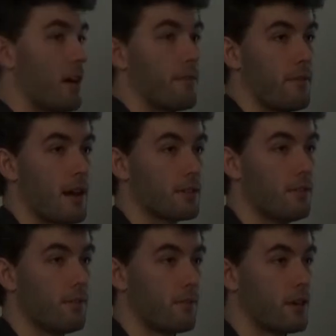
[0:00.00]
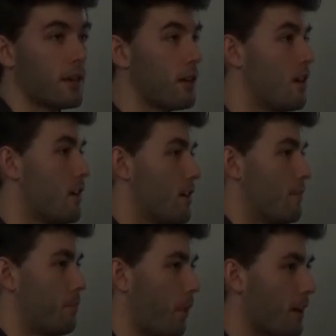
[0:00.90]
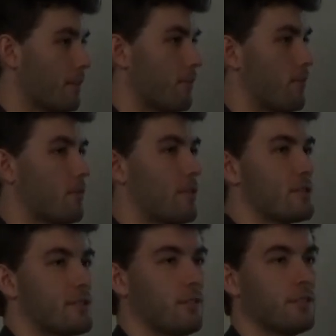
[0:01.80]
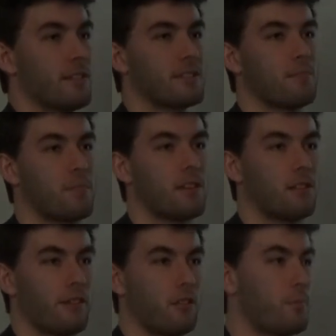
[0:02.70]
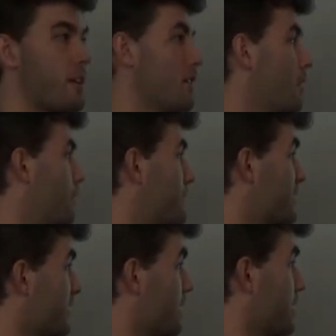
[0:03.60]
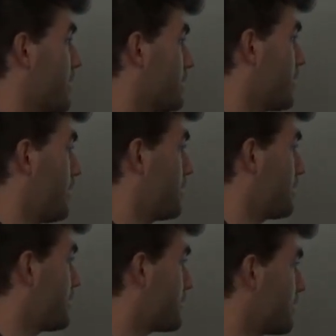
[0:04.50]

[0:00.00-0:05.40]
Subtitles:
by a factor of 3, but there still needs to be a little bit of studying done to